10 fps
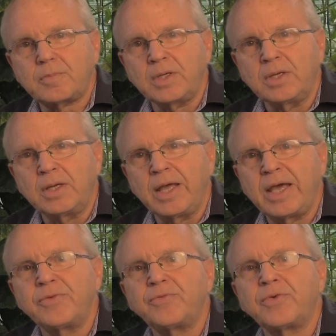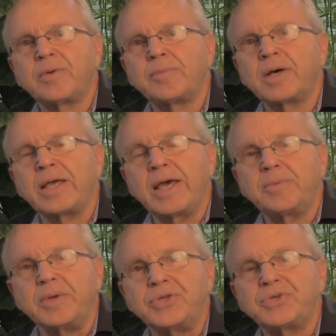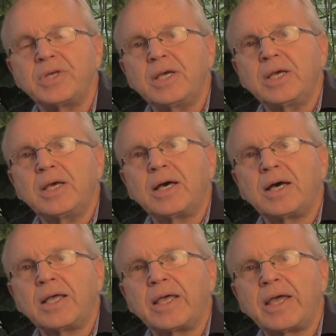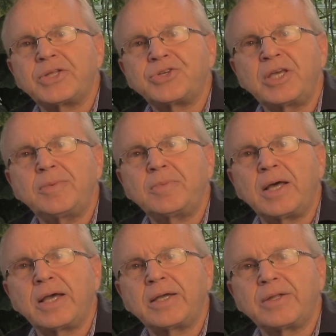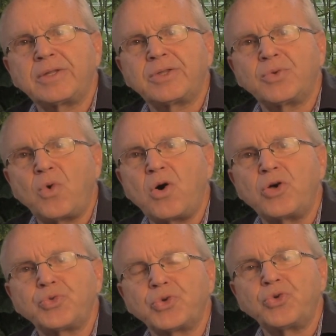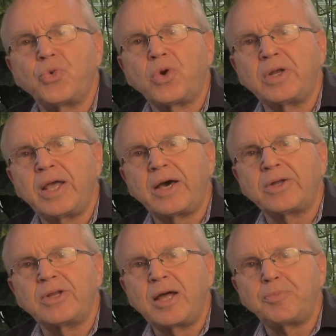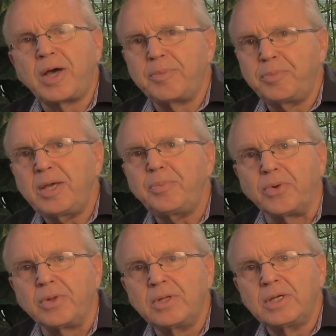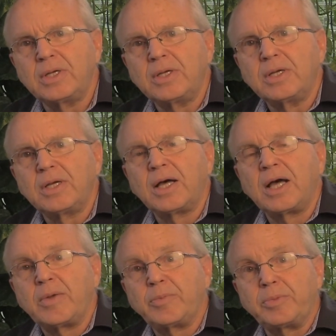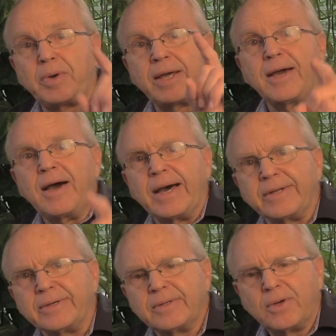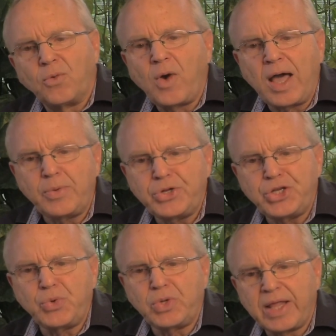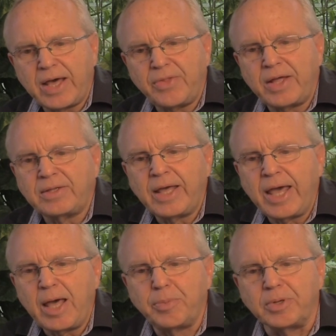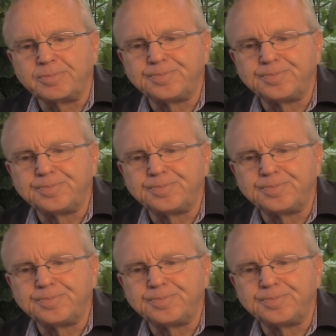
and from enemies. And it seemed like that the walls were torn down not by people, but by God. Why would you allow that to happen?